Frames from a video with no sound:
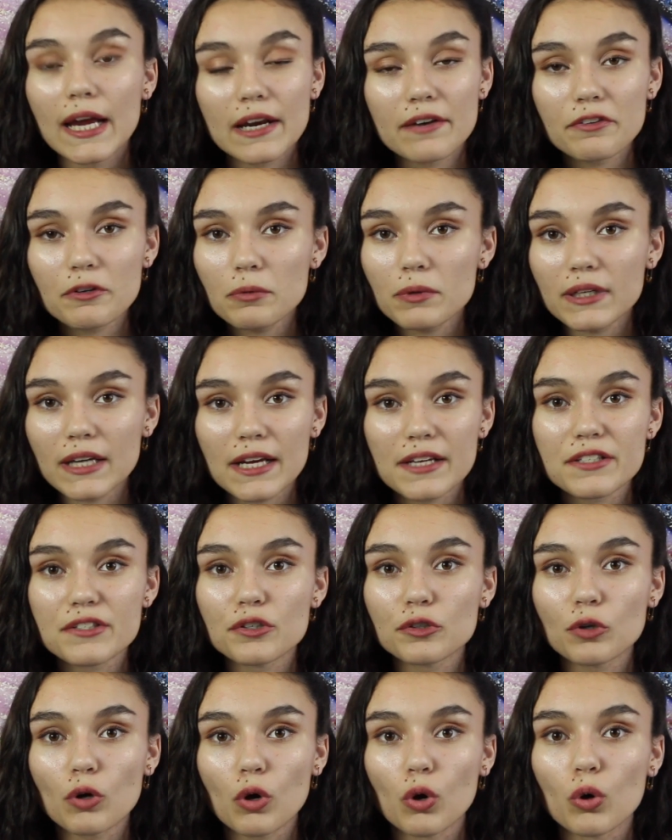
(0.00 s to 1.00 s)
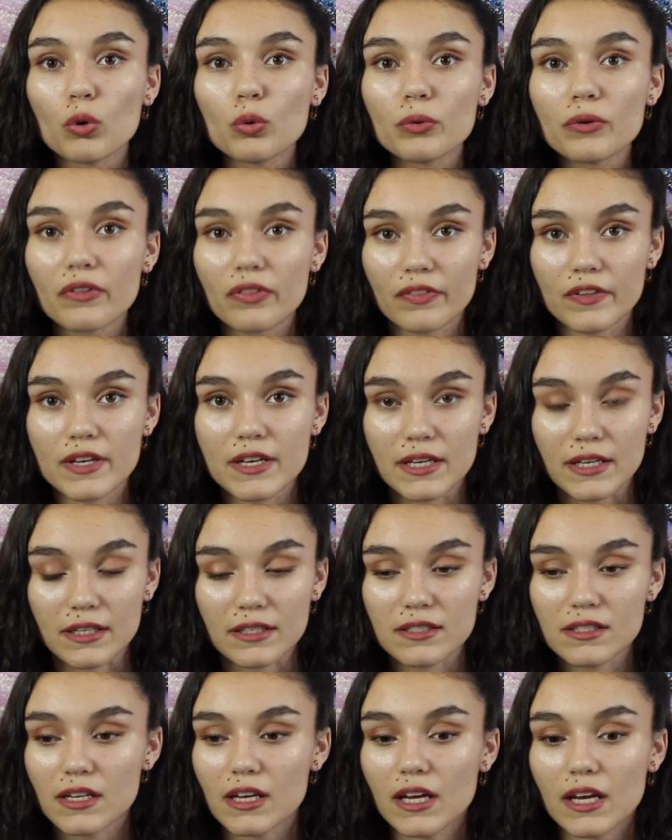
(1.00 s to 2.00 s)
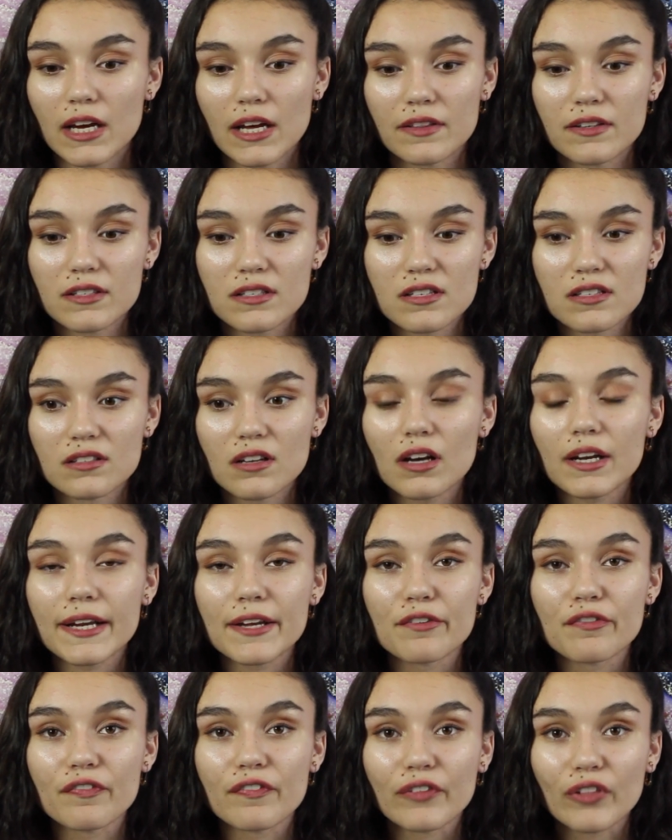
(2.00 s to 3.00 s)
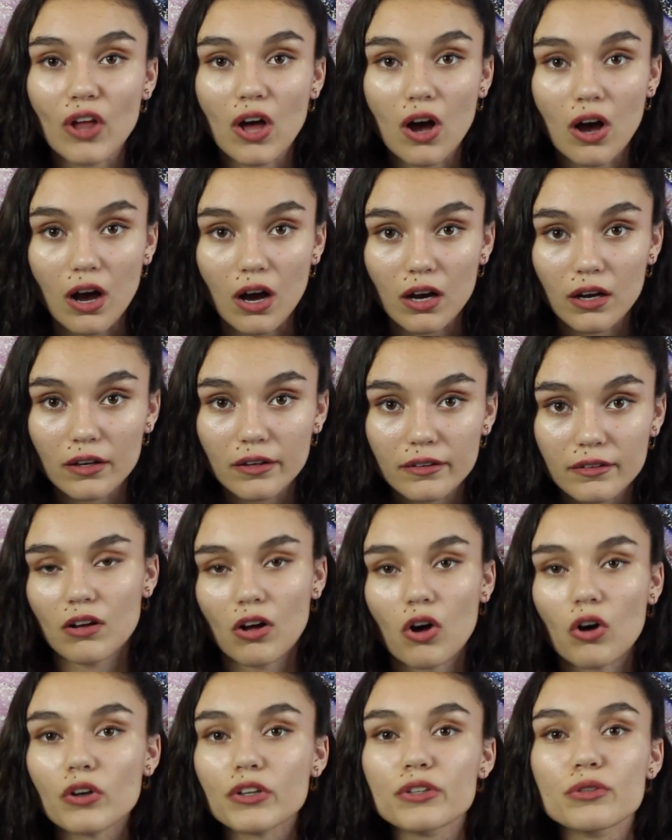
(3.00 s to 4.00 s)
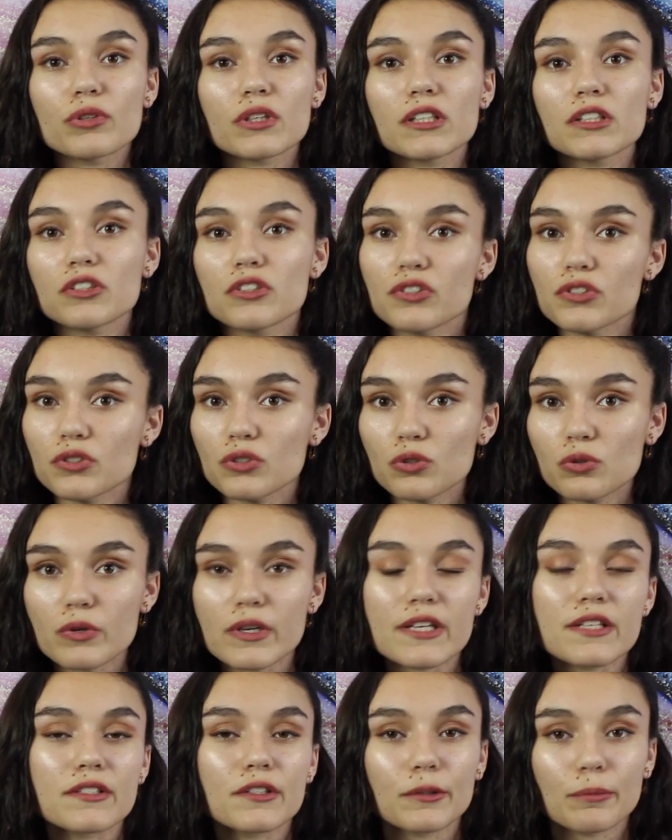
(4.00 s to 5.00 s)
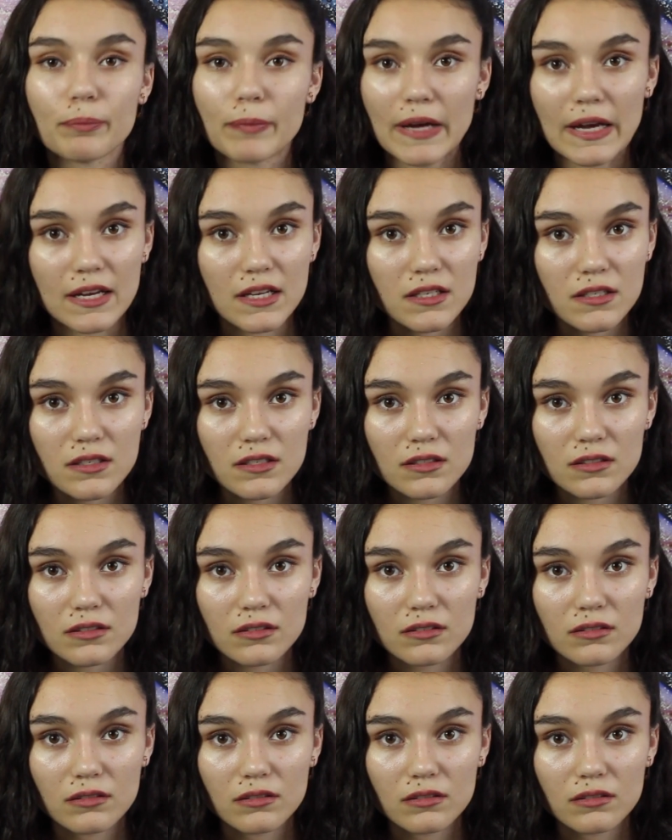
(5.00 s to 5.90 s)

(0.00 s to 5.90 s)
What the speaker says: Everyone has their own things, and this is not a flaw. All you can do is your best.